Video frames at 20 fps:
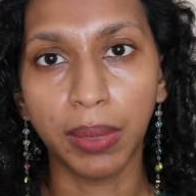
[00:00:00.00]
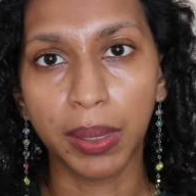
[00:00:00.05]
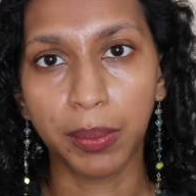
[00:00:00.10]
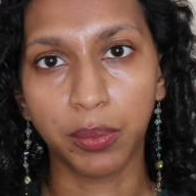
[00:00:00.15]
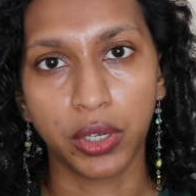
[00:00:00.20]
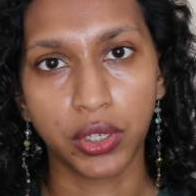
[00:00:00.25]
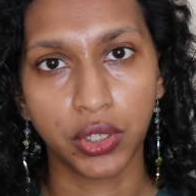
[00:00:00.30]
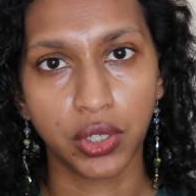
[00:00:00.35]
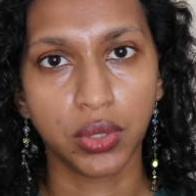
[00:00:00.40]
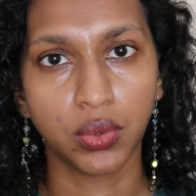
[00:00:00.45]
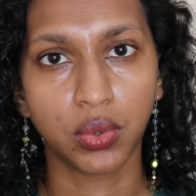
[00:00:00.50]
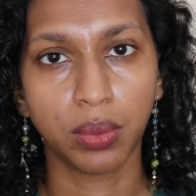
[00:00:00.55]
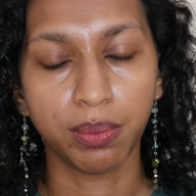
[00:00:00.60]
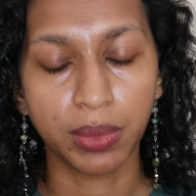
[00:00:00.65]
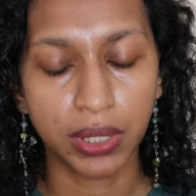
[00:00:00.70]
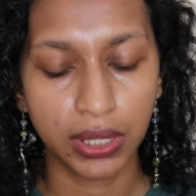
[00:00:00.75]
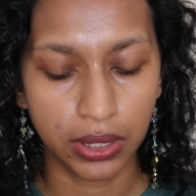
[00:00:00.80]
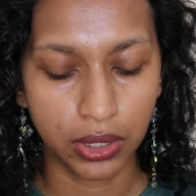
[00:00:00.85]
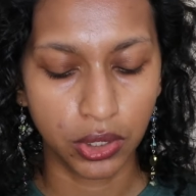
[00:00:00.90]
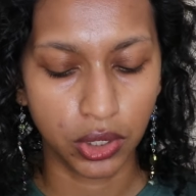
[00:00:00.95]
my brushes from
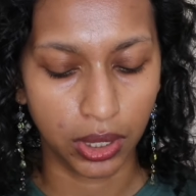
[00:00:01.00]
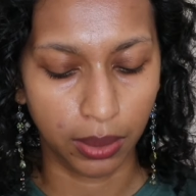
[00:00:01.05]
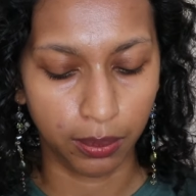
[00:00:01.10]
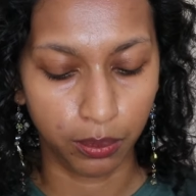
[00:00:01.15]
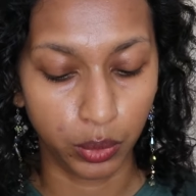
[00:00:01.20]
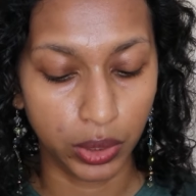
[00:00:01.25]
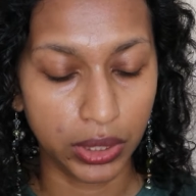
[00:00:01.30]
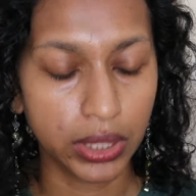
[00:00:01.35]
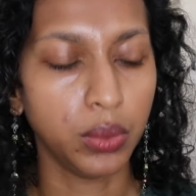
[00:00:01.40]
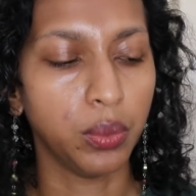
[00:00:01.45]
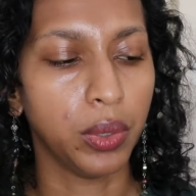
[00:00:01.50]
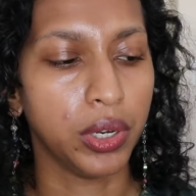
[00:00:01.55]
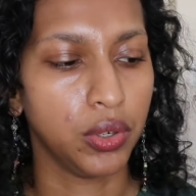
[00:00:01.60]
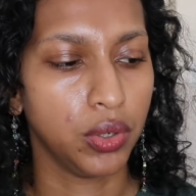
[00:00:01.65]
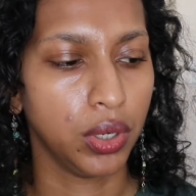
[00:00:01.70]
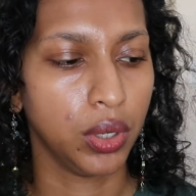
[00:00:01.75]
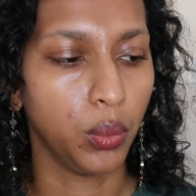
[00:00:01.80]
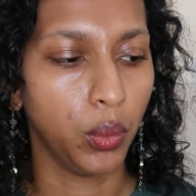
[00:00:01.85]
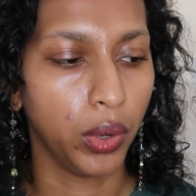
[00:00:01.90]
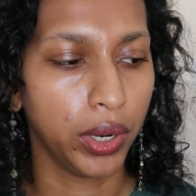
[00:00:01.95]
BH, and I'm really
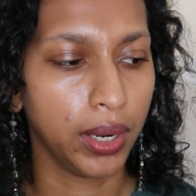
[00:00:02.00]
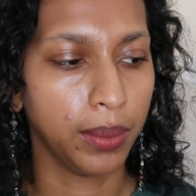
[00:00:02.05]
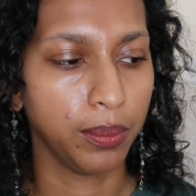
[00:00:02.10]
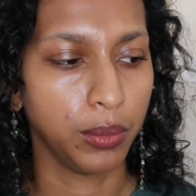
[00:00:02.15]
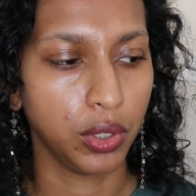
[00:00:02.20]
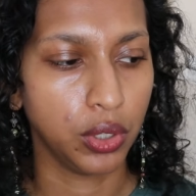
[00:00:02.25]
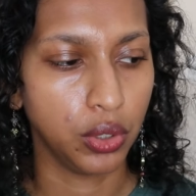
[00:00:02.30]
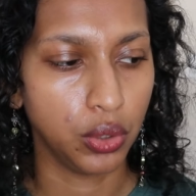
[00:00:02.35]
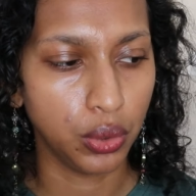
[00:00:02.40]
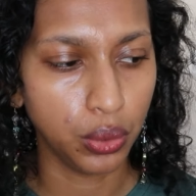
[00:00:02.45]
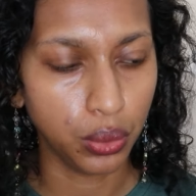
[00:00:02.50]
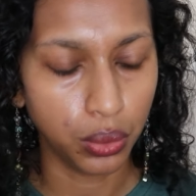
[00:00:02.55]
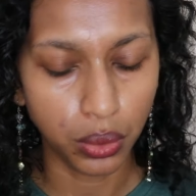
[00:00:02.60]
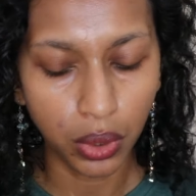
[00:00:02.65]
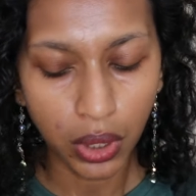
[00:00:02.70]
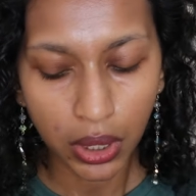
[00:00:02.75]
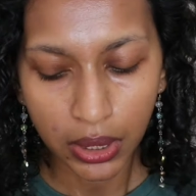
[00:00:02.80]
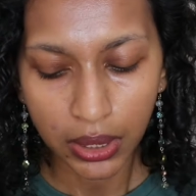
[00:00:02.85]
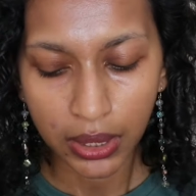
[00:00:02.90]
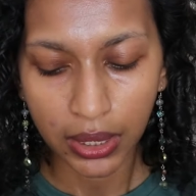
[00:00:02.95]
wondering what I'm gonna
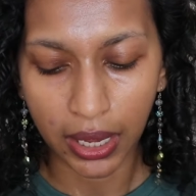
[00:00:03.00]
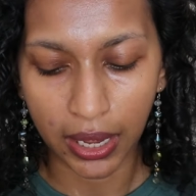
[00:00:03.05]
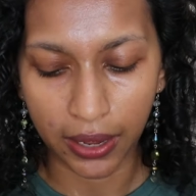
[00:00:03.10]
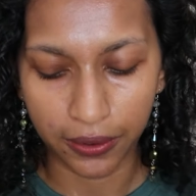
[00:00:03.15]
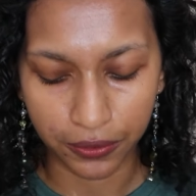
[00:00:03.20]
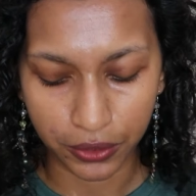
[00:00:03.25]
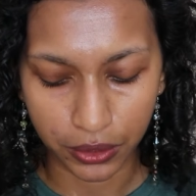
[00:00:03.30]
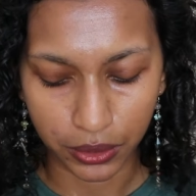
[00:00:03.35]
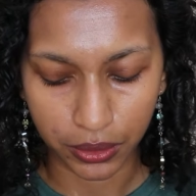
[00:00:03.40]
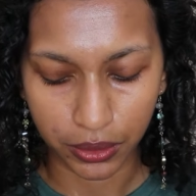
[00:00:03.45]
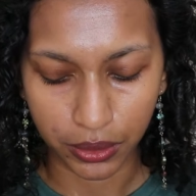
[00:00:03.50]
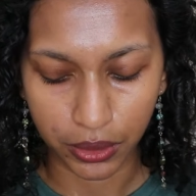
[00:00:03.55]
do after,